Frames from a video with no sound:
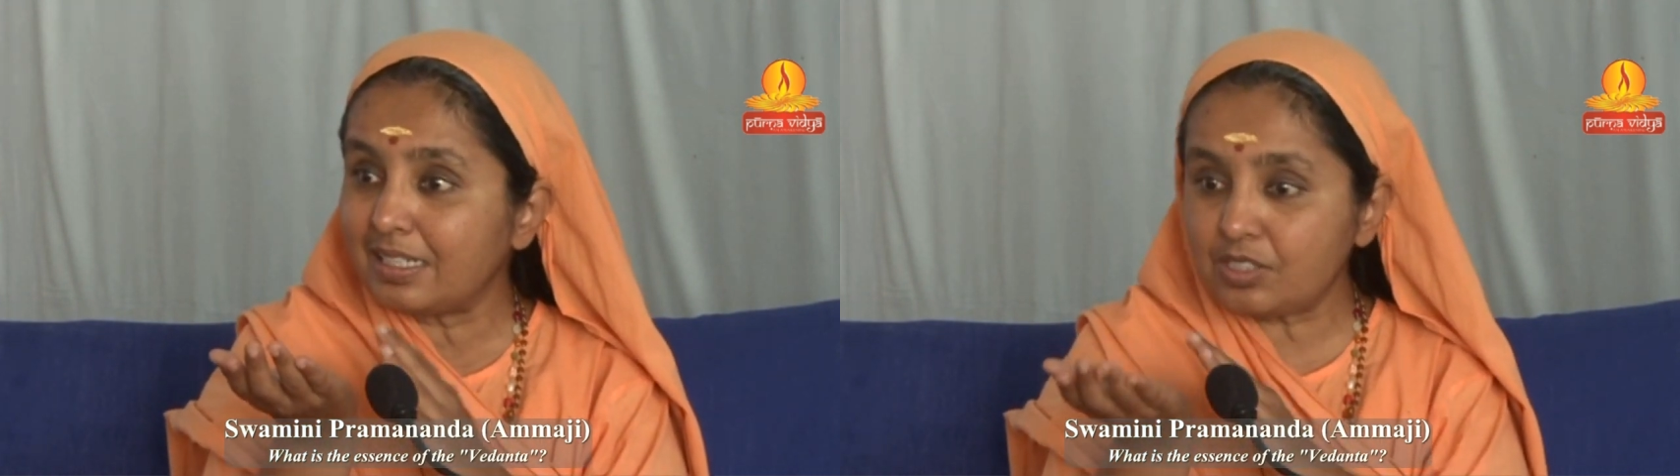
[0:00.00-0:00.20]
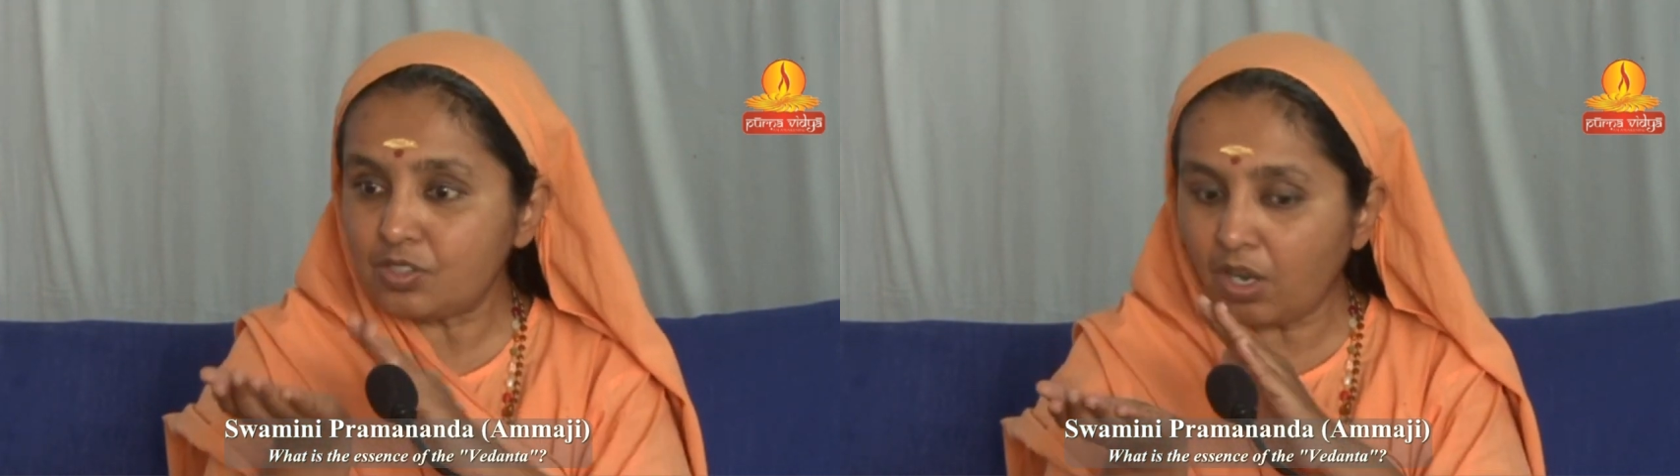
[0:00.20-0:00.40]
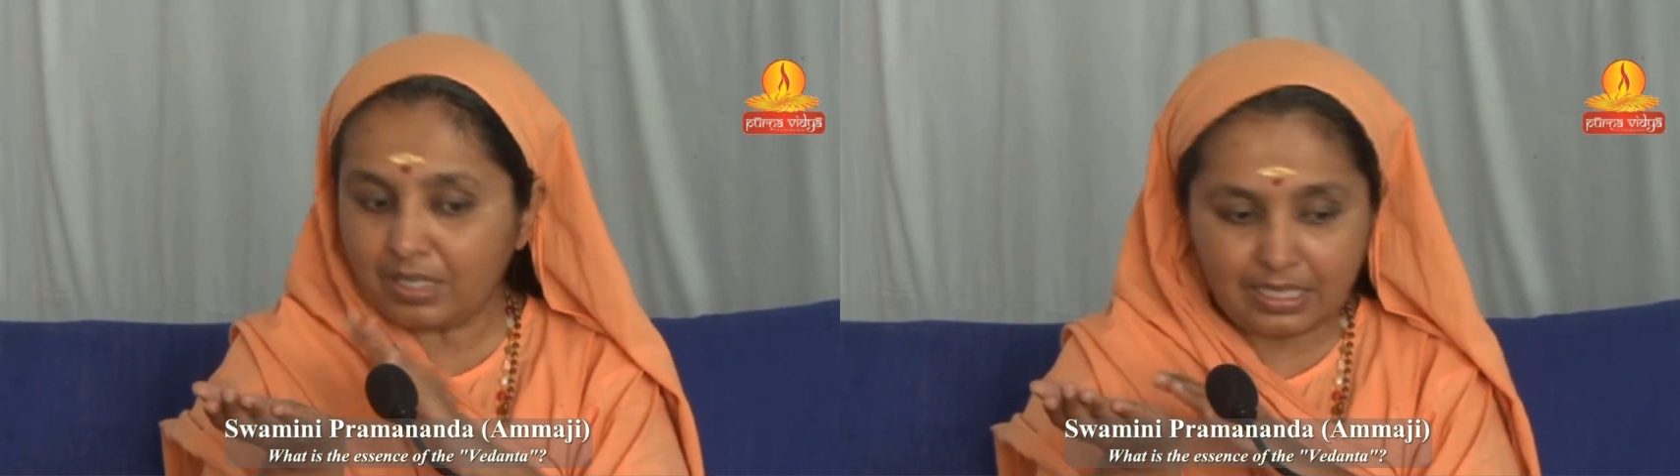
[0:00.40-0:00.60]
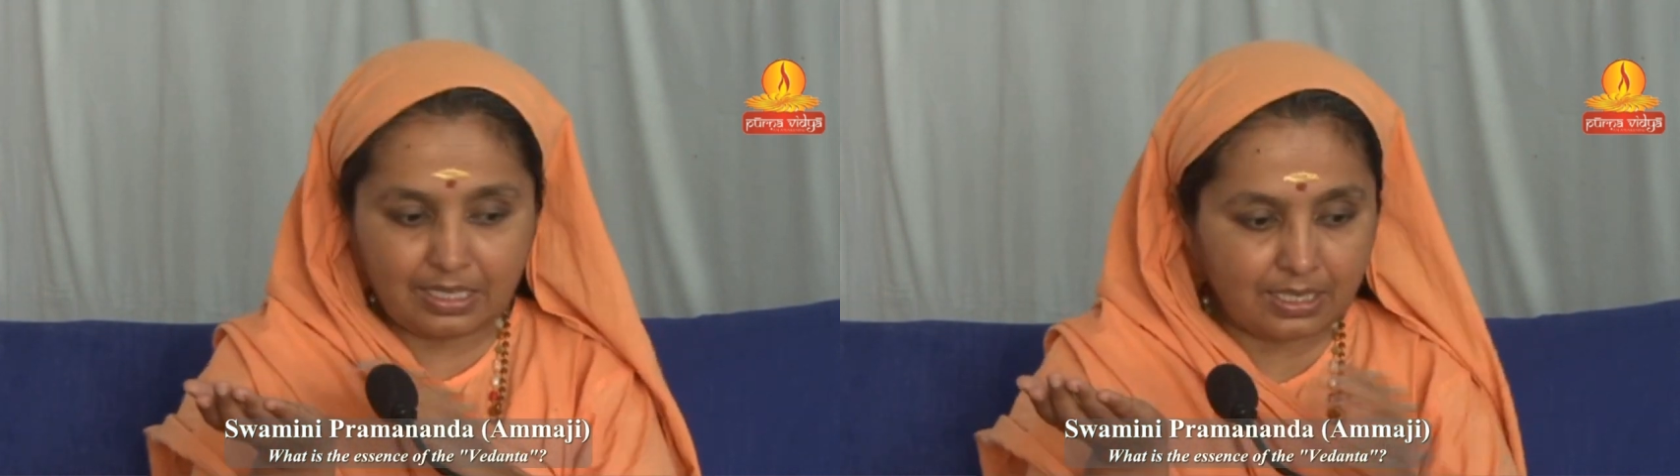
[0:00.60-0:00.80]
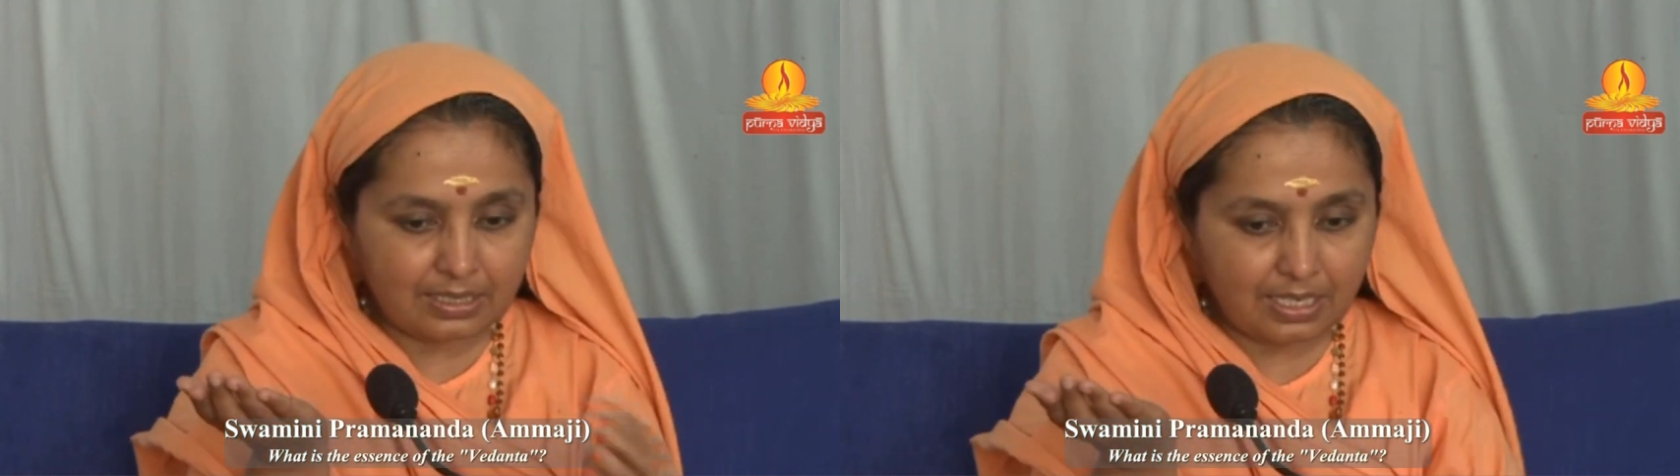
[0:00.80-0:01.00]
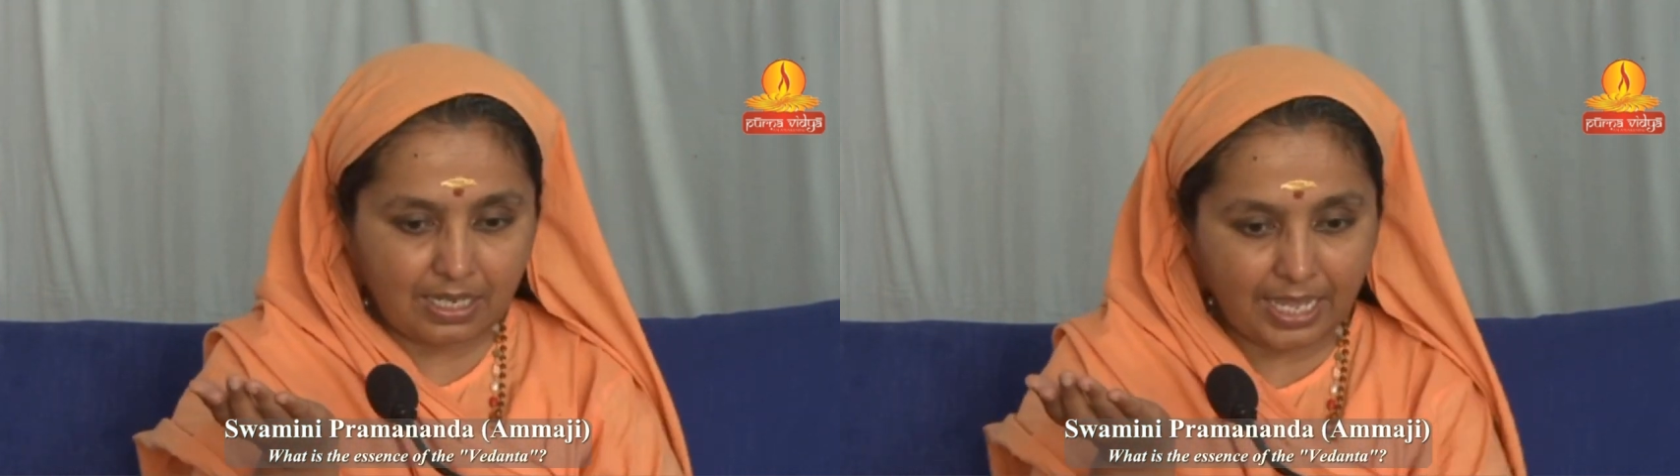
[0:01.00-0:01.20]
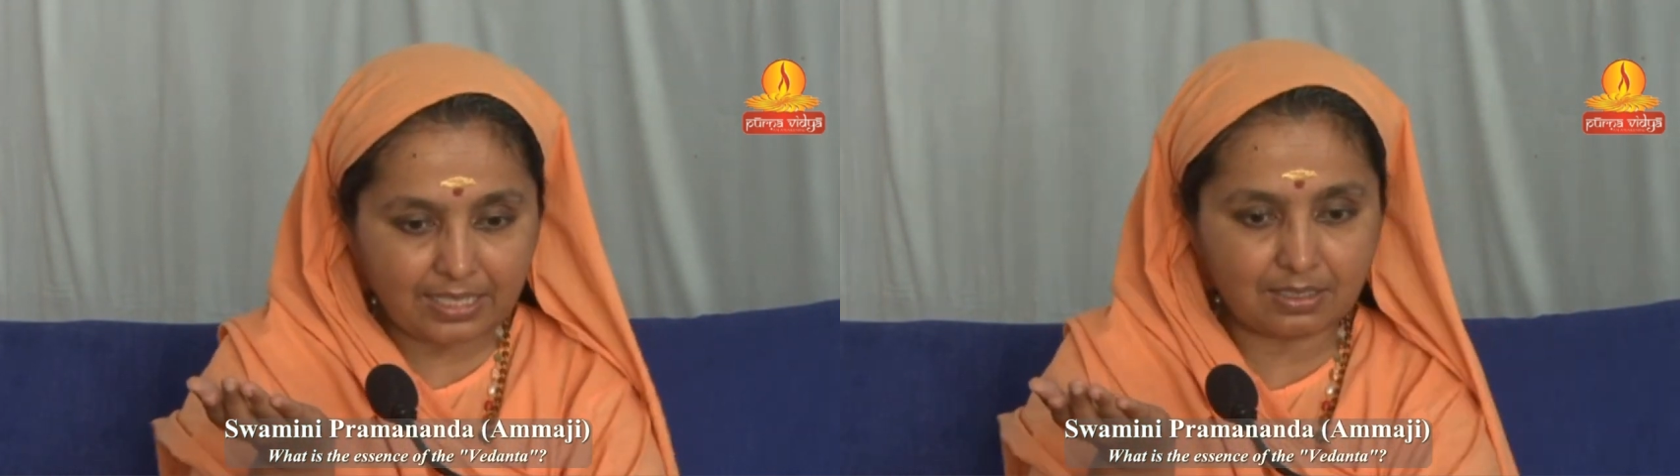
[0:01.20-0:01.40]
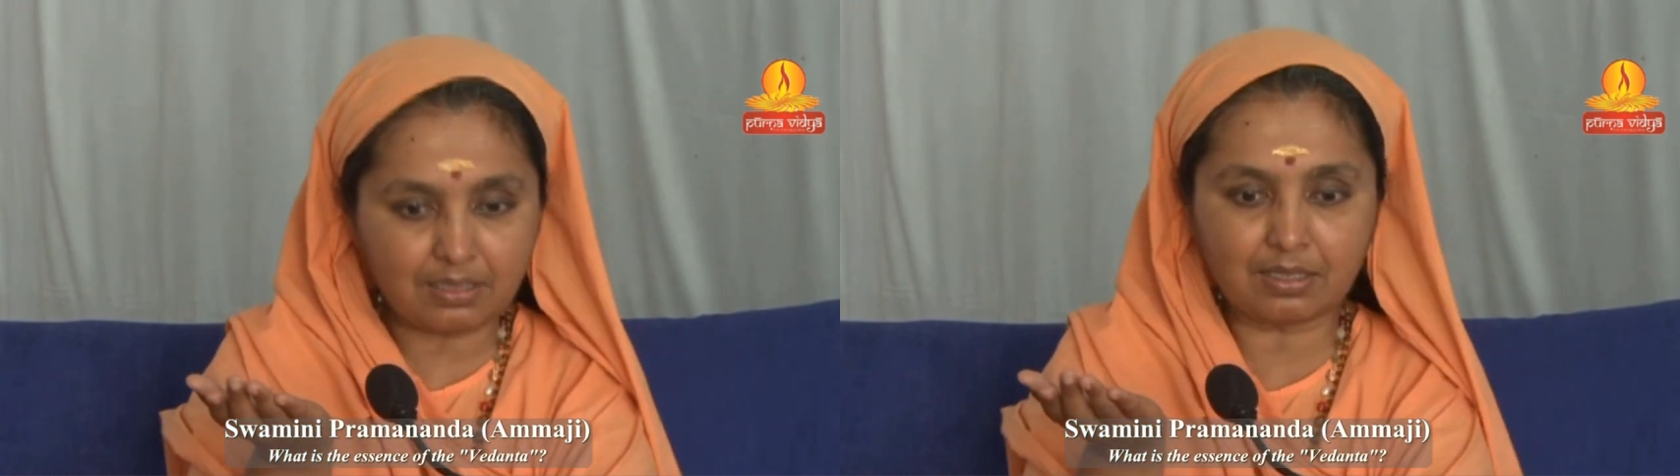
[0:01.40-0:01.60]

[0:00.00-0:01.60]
is not inert like